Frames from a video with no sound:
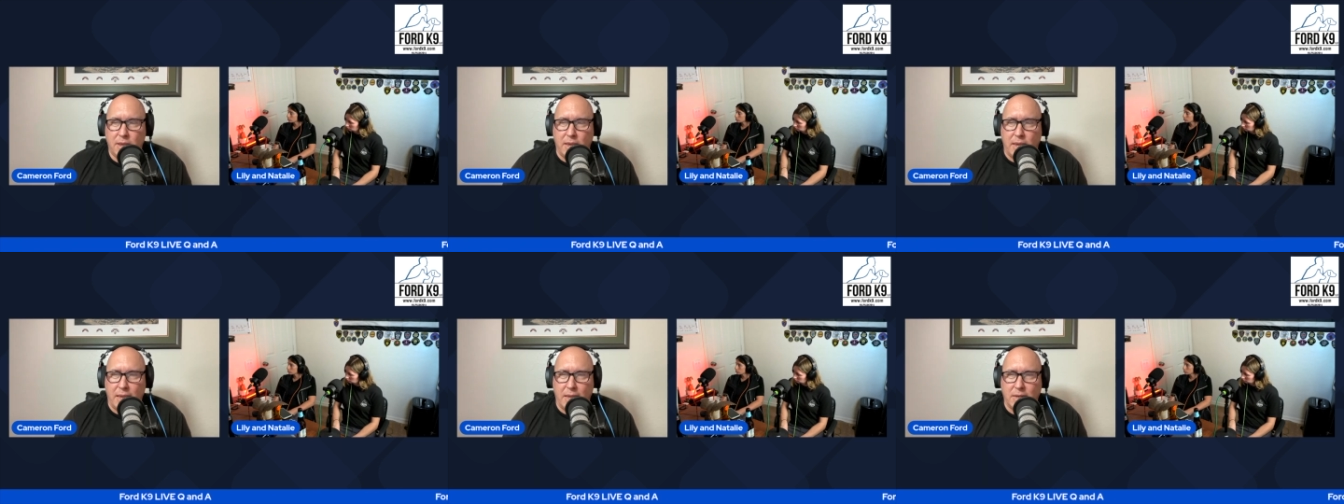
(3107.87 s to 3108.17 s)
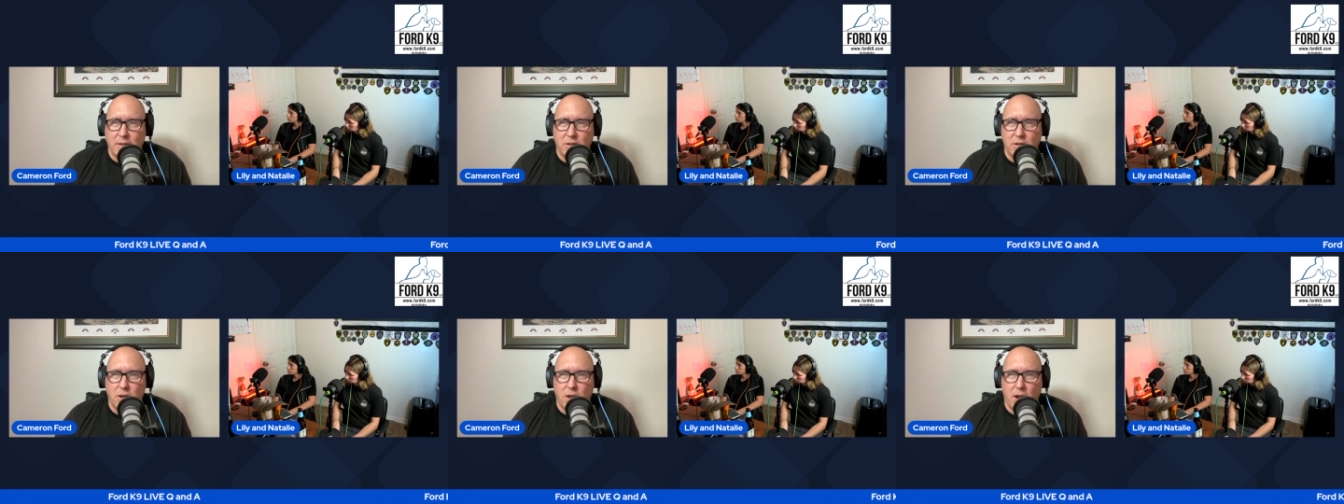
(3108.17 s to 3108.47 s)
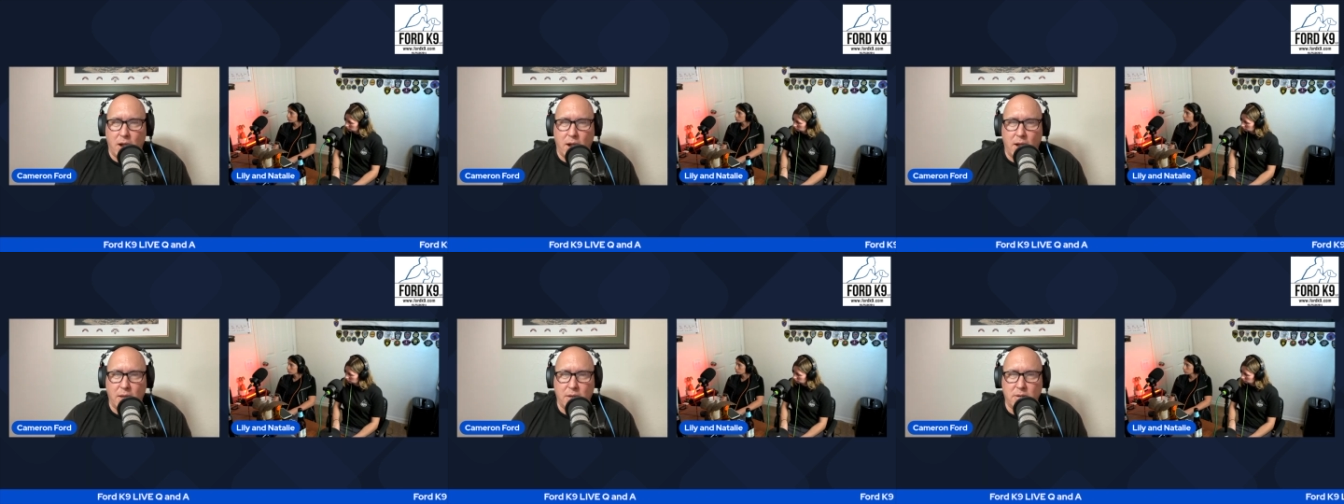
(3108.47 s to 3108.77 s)
and
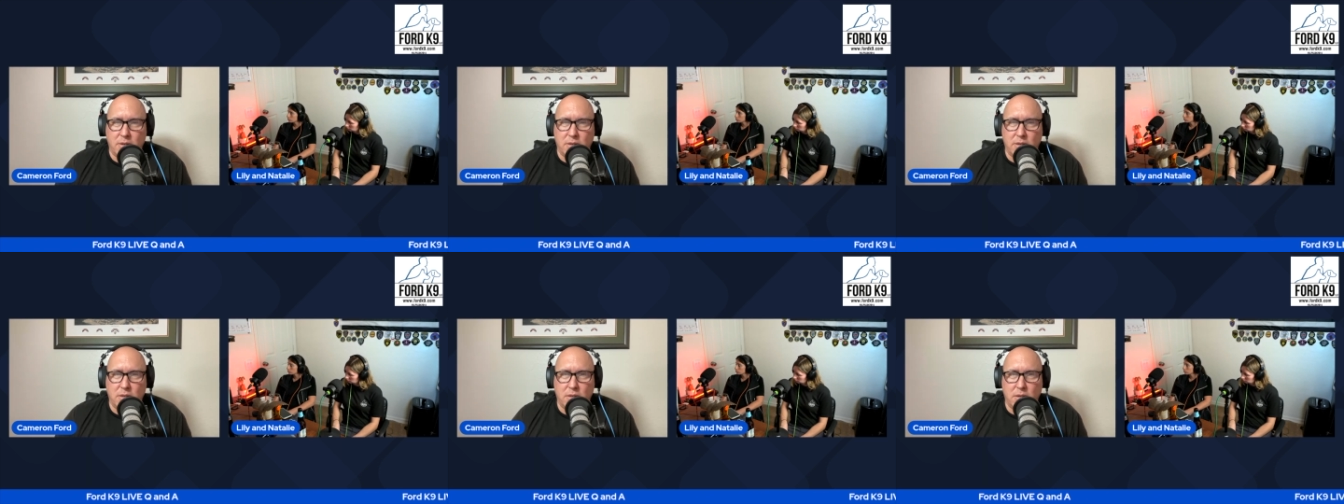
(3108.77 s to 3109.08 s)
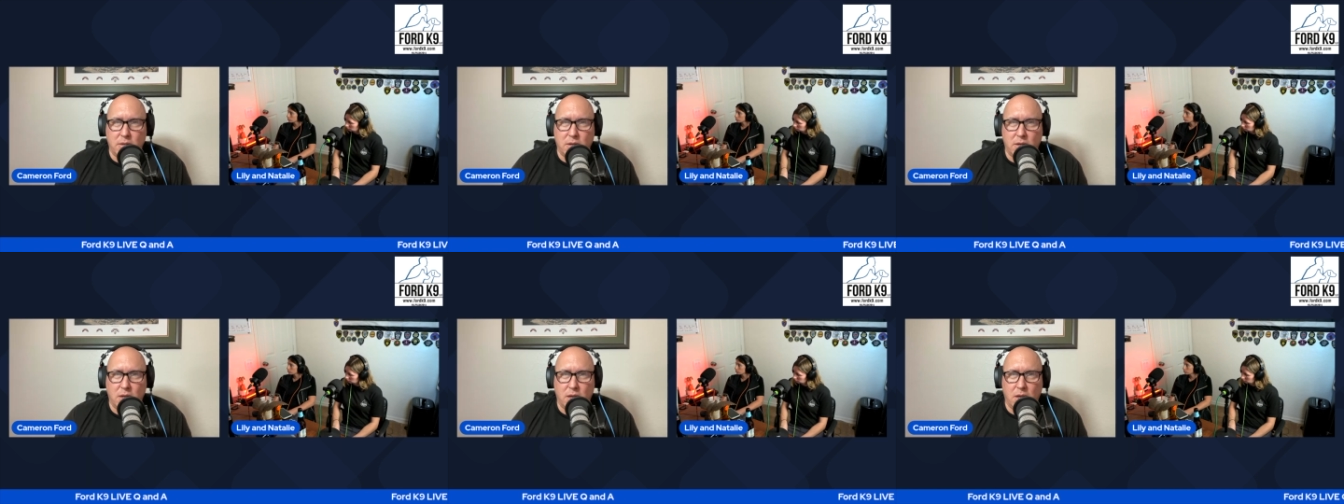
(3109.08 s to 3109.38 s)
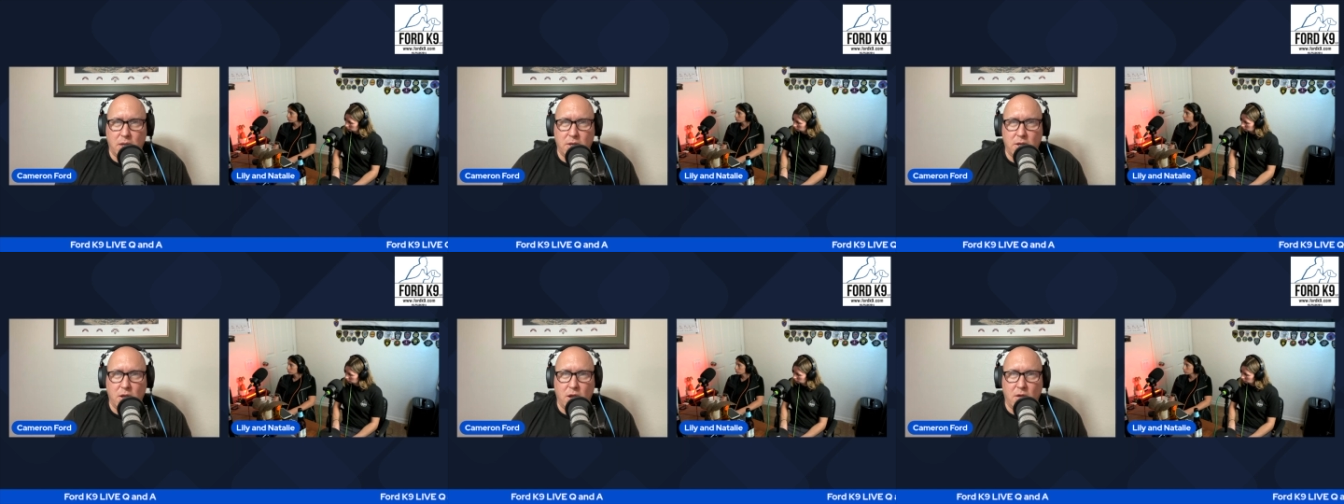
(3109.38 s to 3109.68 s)
not
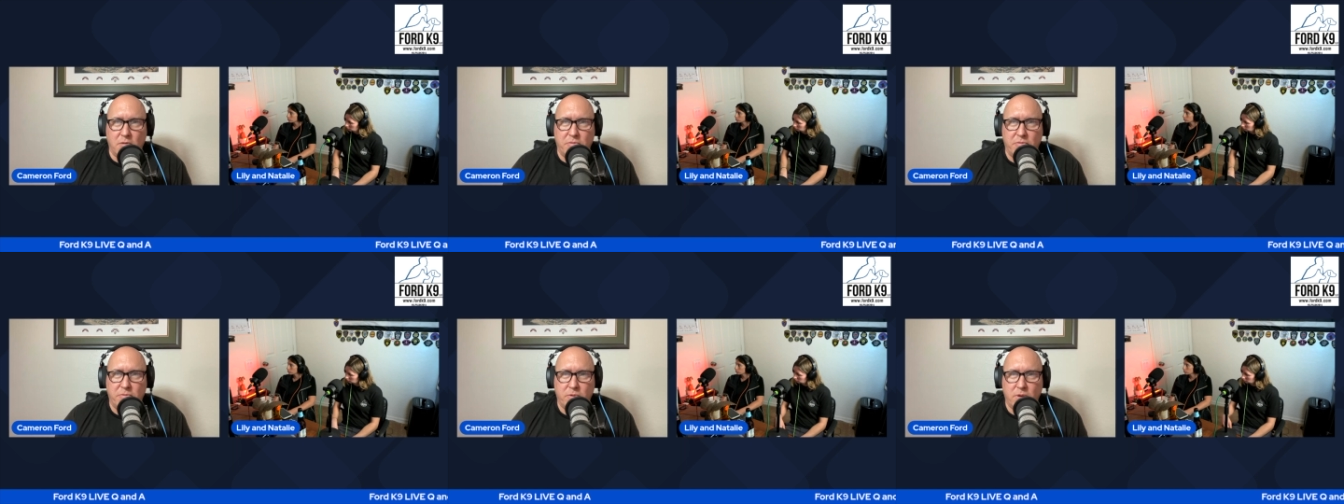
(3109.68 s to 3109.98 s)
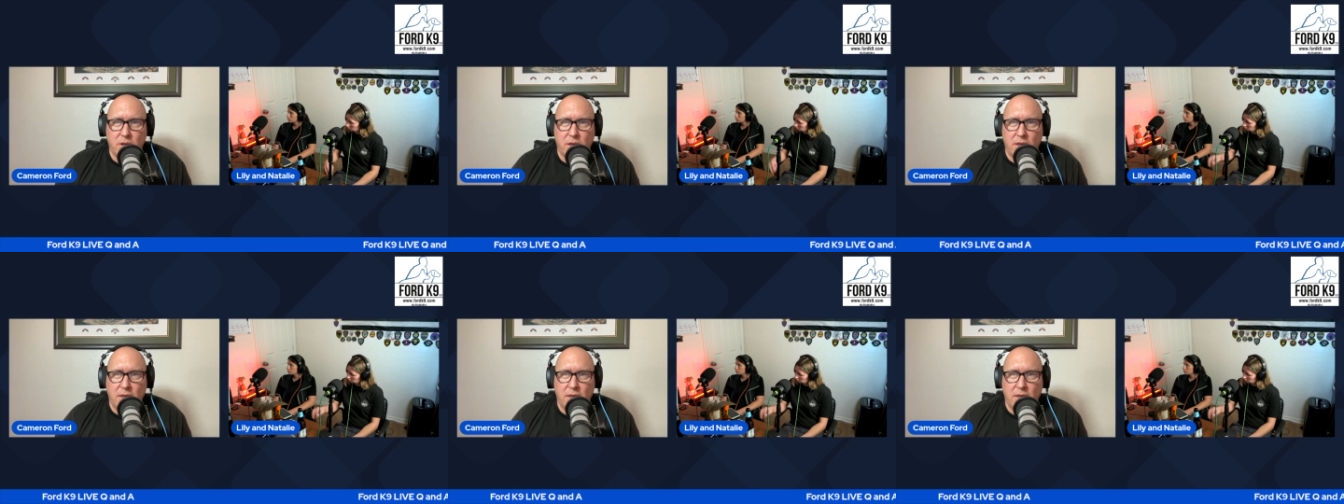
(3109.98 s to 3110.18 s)
enough